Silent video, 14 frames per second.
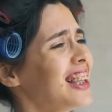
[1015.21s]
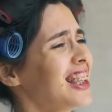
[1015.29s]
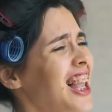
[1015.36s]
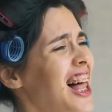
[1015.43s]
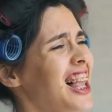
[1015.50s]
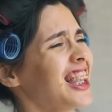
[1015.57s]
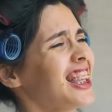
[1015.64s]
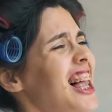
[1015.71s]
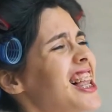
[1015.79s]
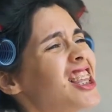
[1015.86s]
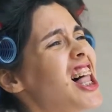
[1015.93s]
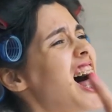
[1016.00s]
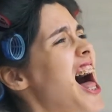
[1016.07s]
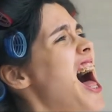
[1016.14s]
the
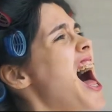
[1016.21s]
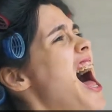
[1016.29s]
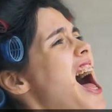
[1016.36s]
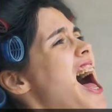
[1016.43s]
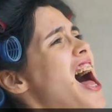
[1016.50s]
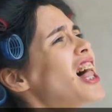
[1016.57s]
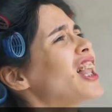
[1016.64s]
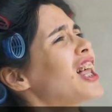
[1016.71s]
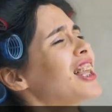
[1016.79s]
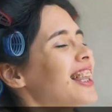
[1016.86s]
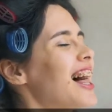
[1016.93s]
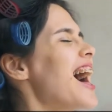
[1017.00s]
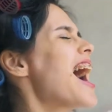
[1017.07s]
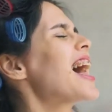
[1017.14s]
obstacles and words that
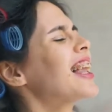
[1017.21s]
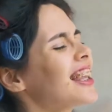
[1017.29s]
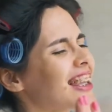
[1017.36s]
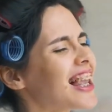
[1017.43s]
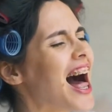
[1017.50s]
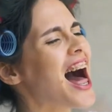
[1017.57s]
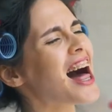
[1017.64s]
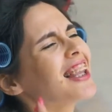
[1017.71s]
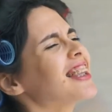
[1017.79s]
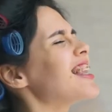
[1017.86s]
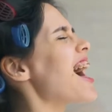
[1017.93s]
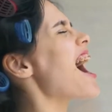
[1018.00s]
hold you back.